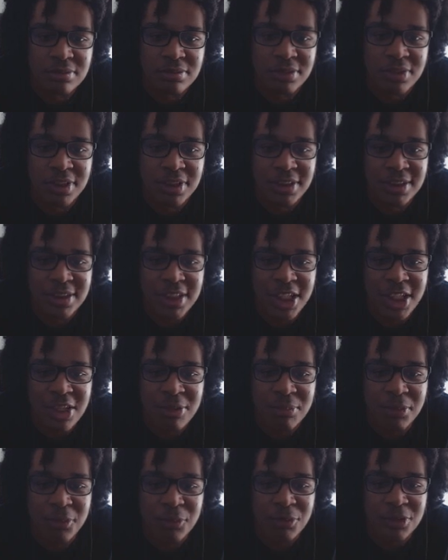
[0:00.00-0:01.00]
Look at
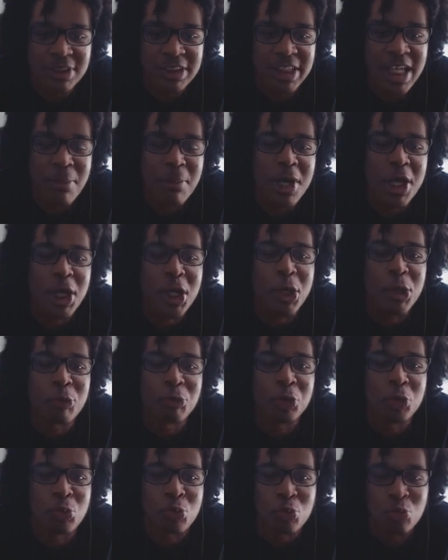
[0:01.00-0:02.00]
Sandman. What's Sandman
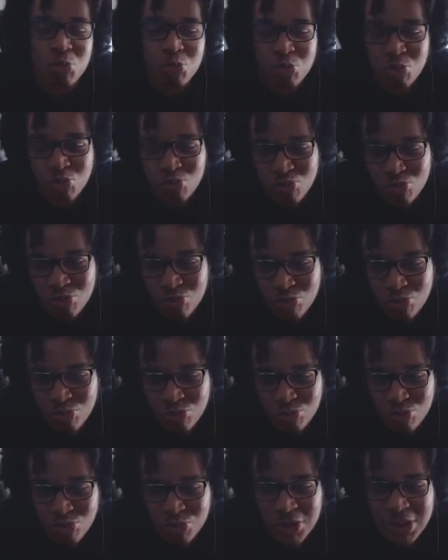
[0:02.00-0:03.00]
gonna do?
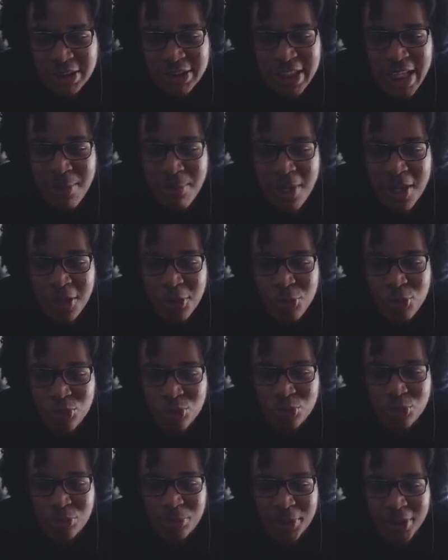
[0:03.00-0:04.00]
What's Sandman
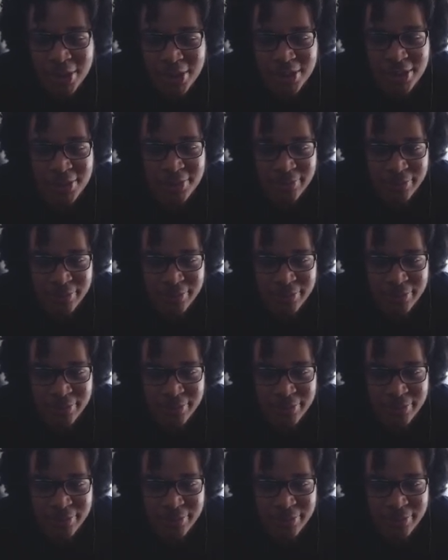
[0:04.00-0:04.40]
gonna do, man?